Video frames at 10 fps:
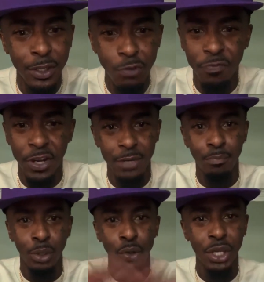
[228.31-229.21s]
You
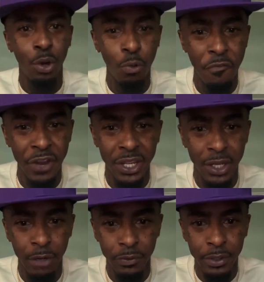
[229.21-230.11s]
fucking blow your whole
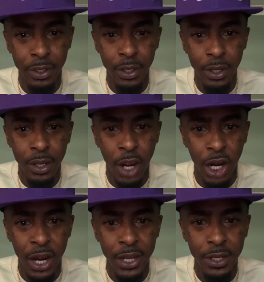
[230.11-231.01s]
fucking cover.
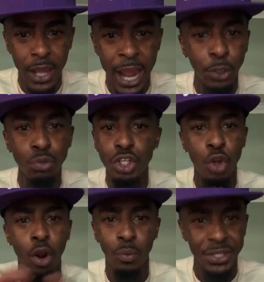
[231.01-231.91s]
All right? I don't
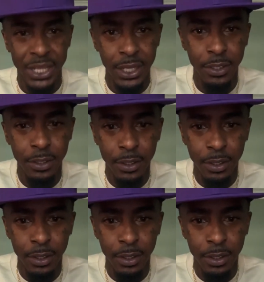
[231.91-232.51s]
start with that.